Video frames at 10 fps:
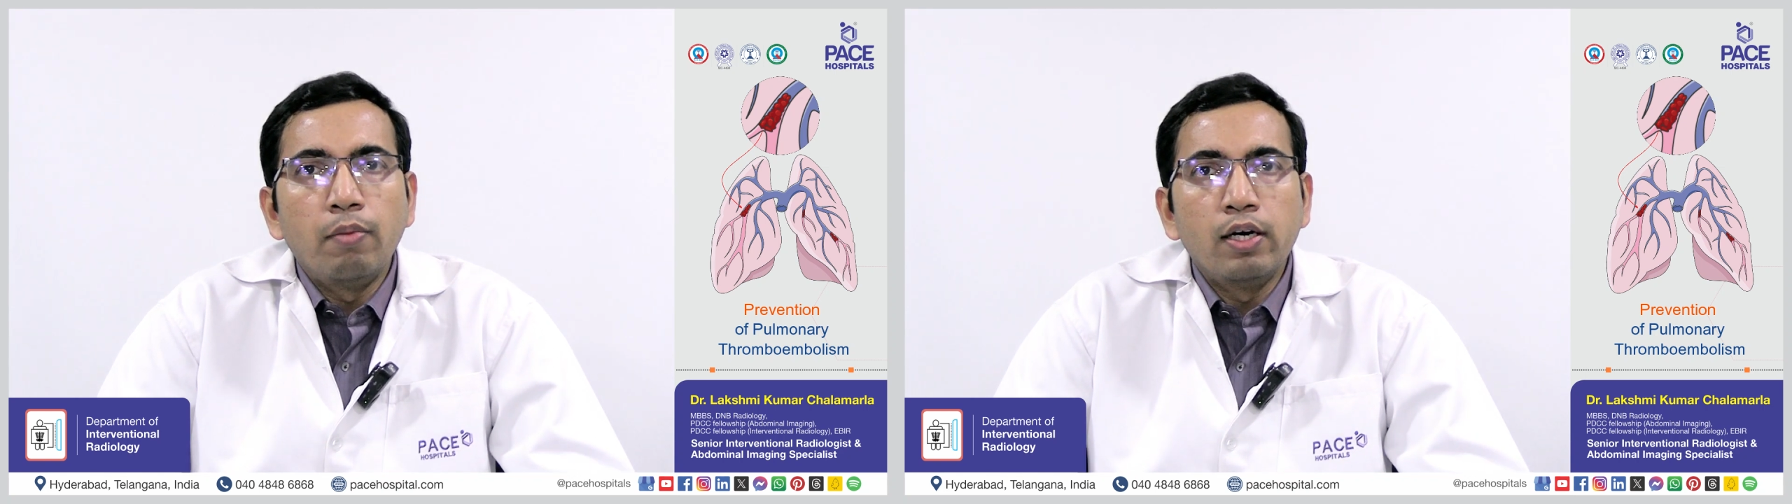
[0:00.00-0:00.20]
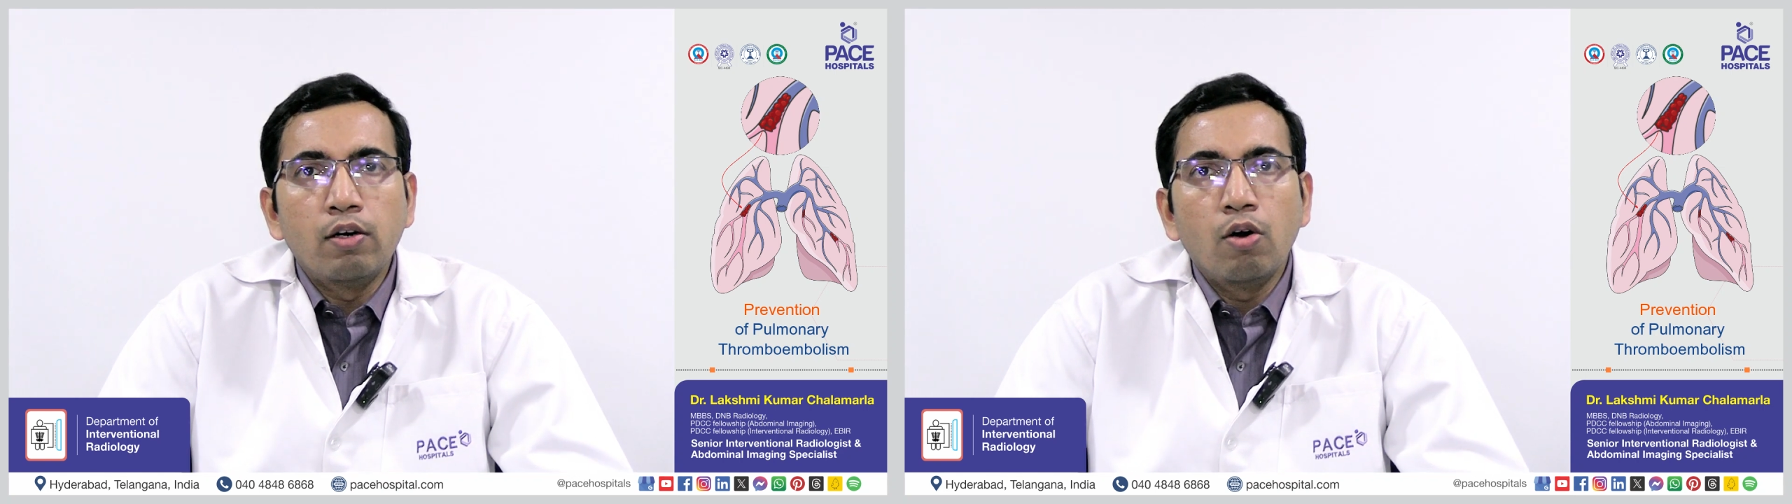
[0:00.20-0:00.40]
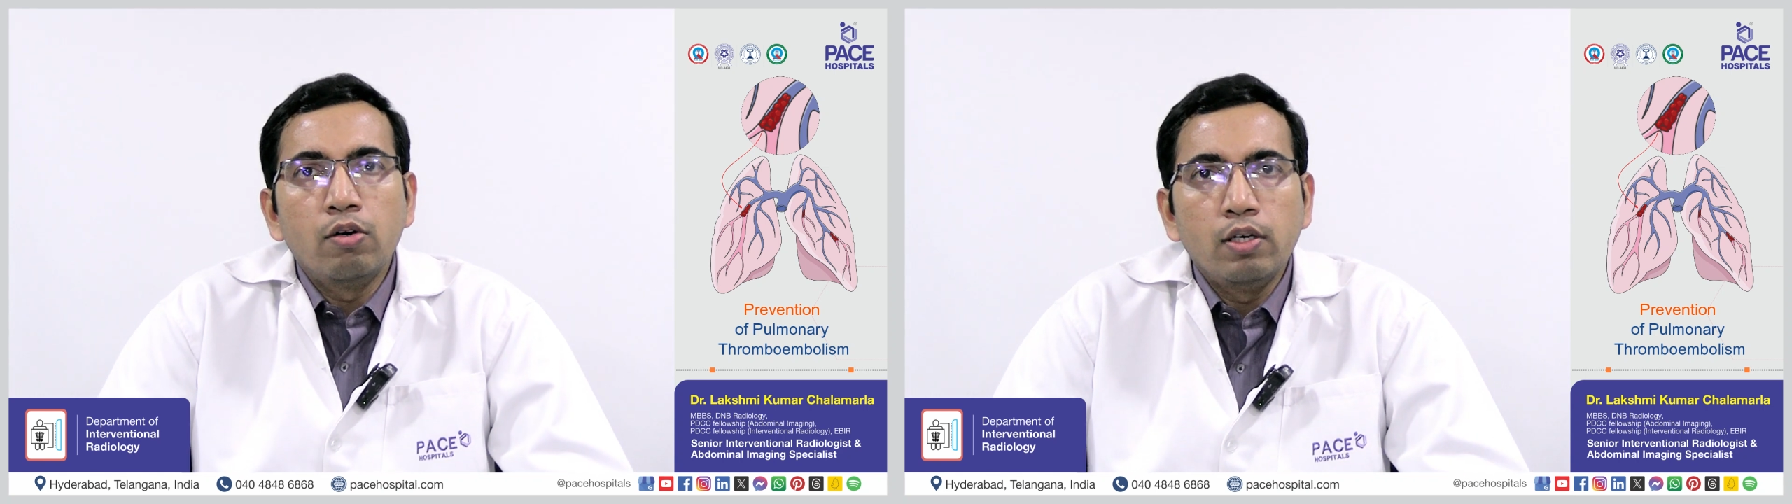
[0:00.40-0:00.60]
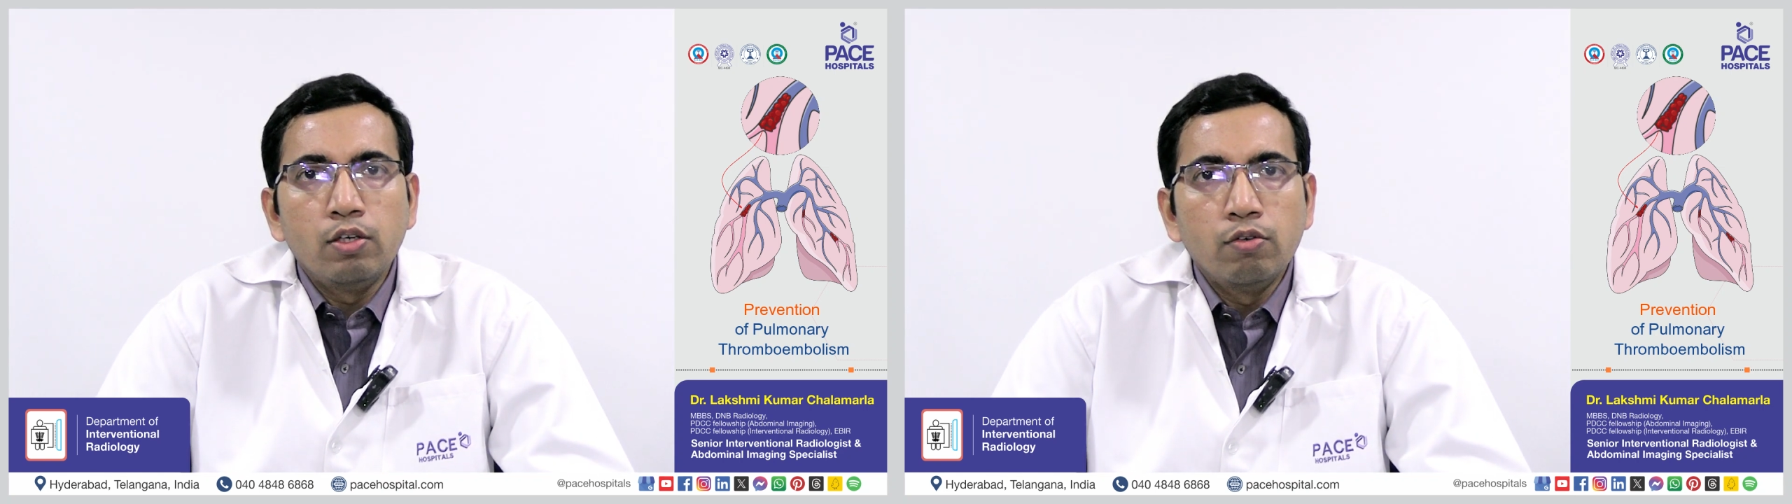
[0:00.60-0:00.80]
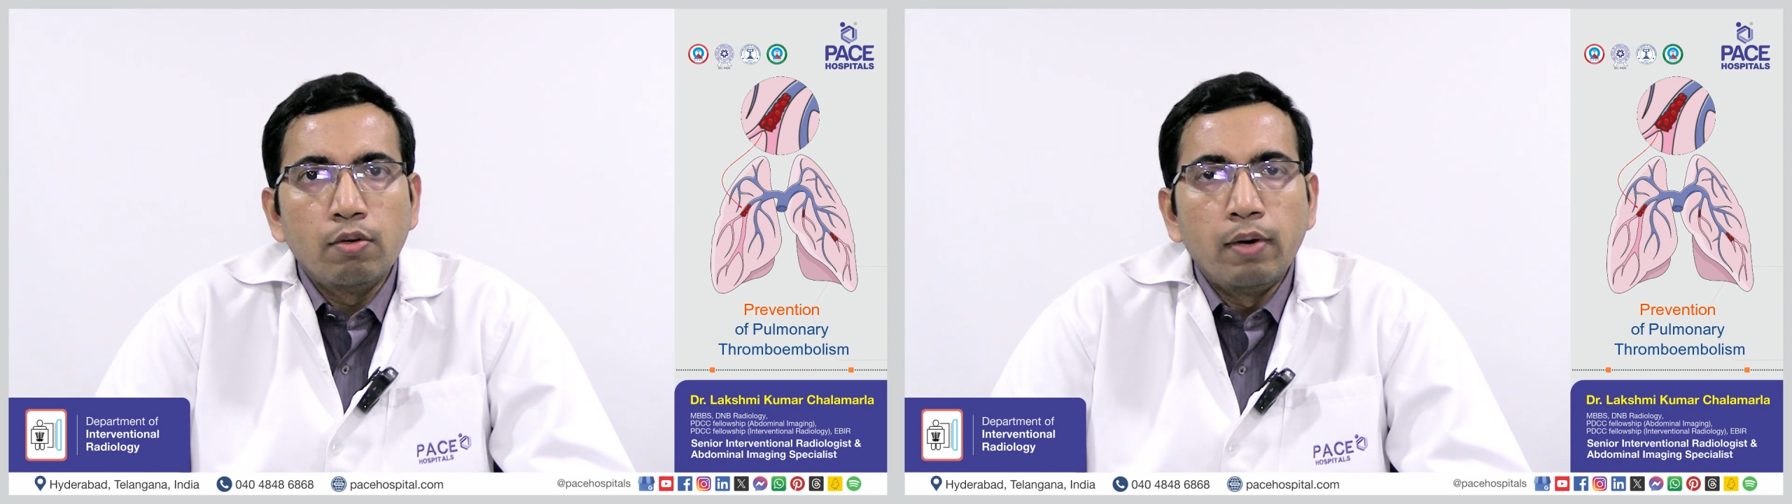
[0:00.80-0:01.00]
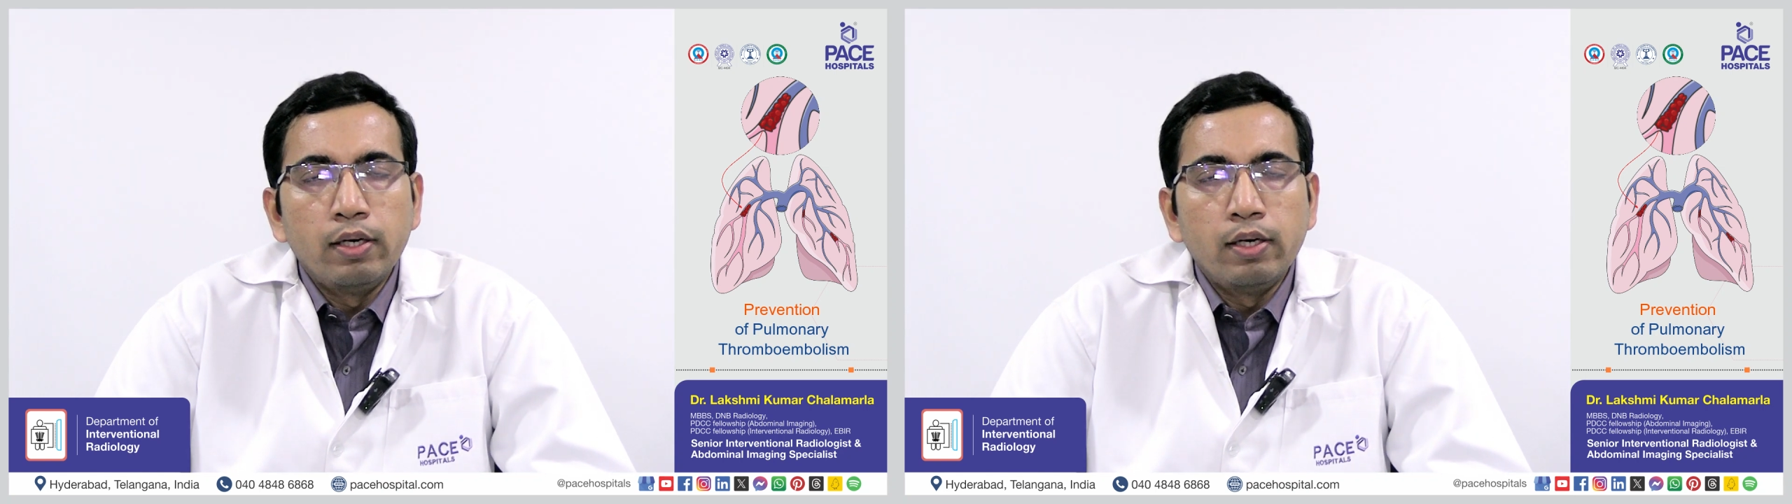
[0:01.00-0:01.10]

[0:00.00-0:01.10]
a blood clot in your